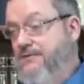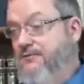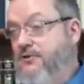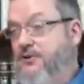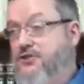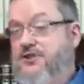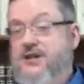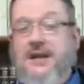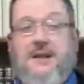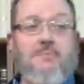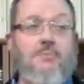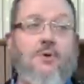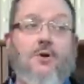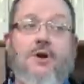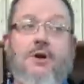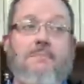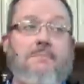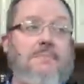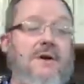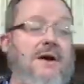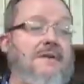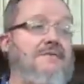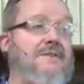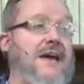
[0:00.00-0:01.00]
if there's any more
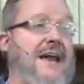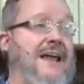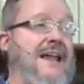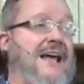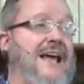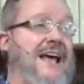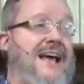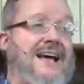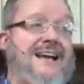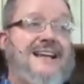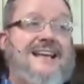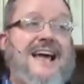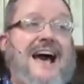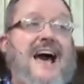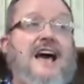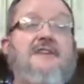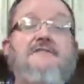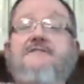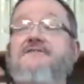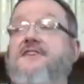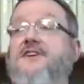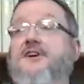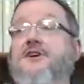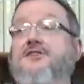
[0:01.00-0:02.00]
above that, God
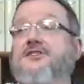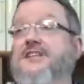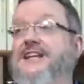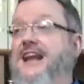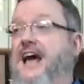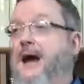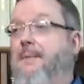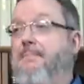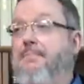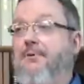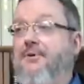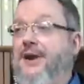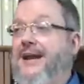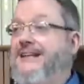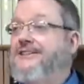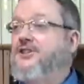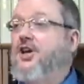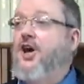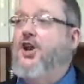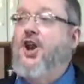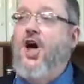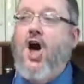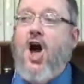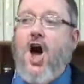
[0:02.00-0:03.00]
fills and operates
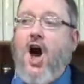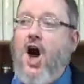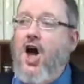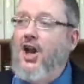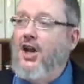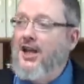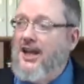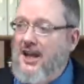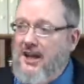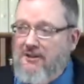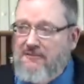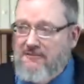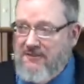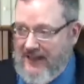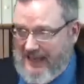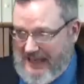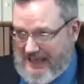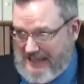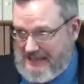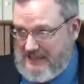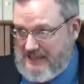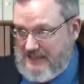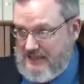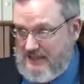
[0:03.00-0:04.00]
on all of
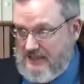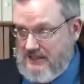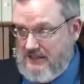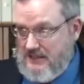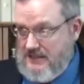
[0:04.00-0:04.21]
it.